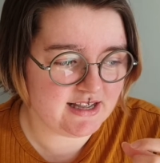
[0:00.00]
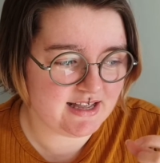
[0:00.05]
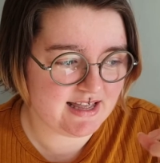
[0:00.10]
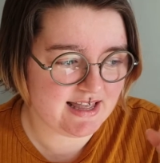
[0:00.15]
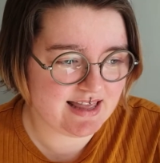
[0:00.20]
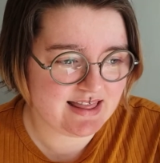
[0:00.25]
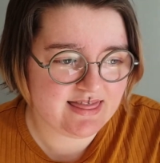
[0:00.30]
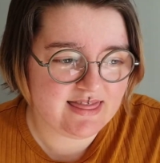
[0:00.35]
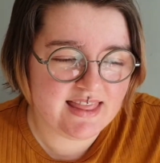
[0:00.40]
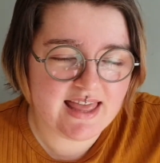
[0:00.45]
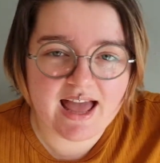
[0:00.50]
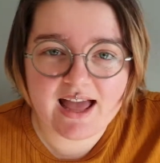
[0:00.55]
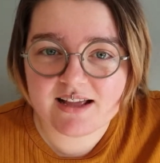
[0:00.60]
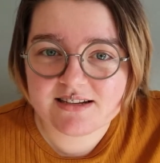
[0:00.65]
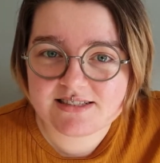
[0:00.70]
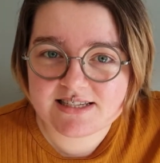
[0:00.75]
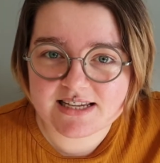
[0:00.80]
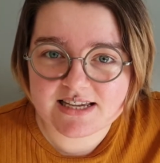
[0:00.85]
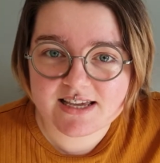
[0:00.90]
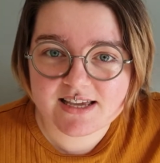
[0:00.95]
in the
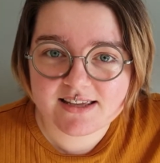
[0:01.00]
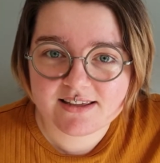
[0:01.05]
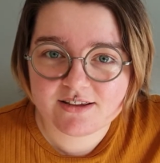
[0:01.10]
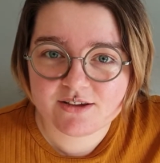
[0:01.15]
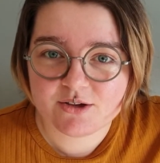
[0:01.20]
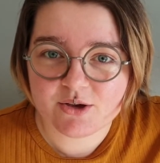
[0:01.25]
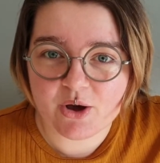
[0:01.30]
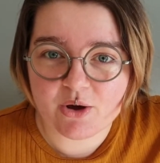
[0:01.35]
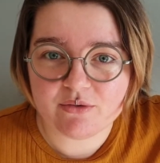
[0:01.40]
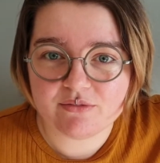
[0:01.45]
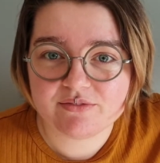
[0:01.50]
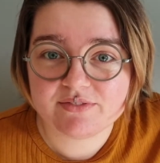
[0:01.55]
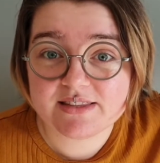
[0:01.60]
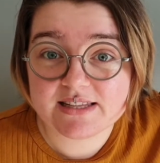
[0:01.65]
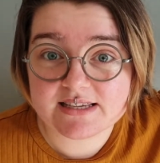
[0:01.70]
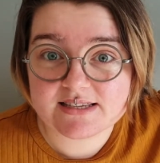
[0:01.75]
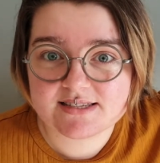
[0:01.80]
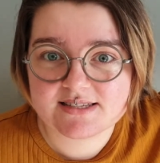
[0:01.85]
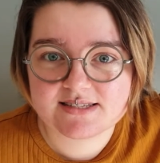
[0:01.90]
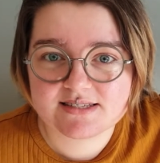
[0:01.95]
attic of
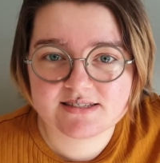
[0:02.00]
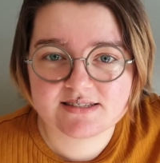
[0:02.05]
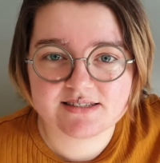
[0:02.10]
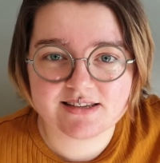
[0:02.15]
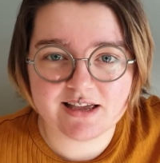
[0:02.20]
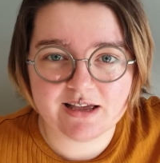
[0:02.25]
this